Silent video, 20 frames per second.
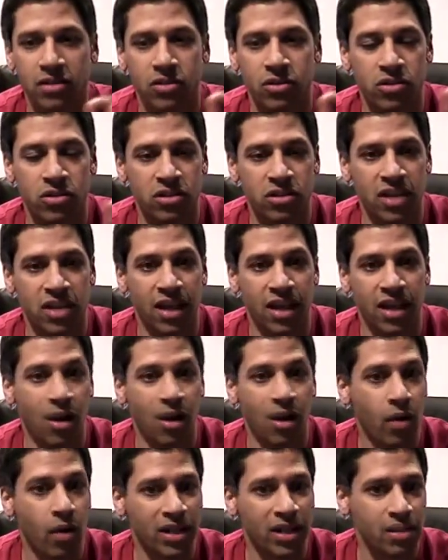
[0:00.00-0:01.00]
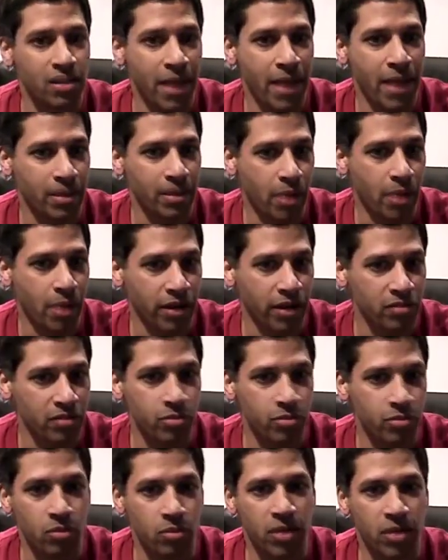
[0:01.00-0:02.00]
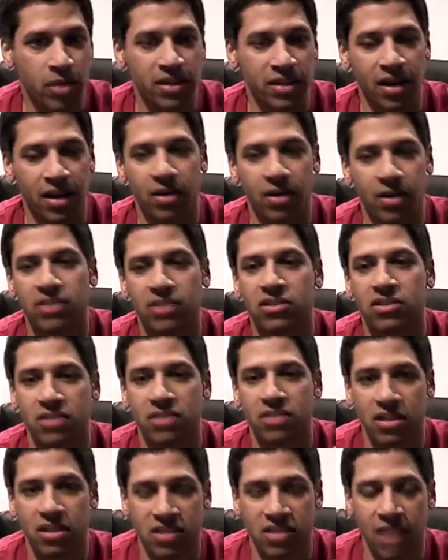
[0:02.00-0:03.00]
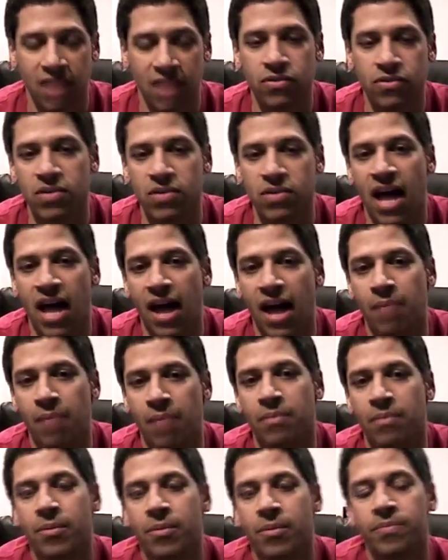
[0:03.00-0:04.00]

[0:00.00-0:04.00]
You just say, oh, I need the magnet pockets. Boom, right there. It saves you time.